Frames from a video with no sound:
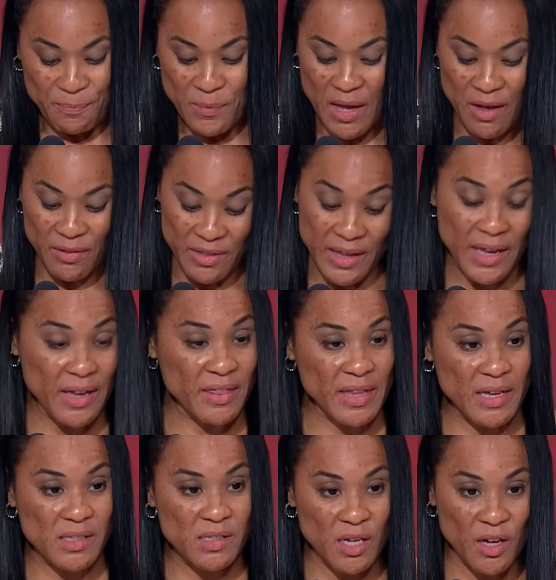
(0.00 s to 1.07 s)
in
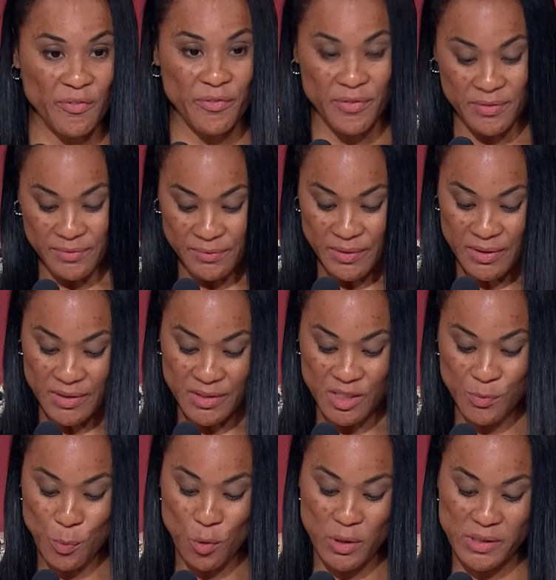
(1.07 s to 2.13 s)
that tough
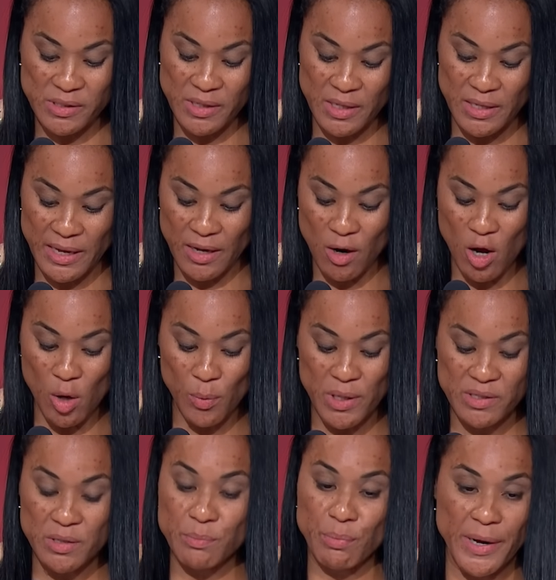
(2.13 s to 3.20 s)
sports city had
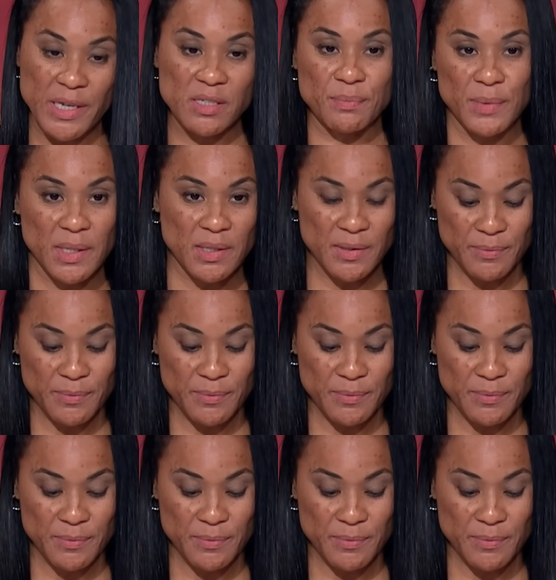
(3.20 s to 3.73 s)
always embraced me.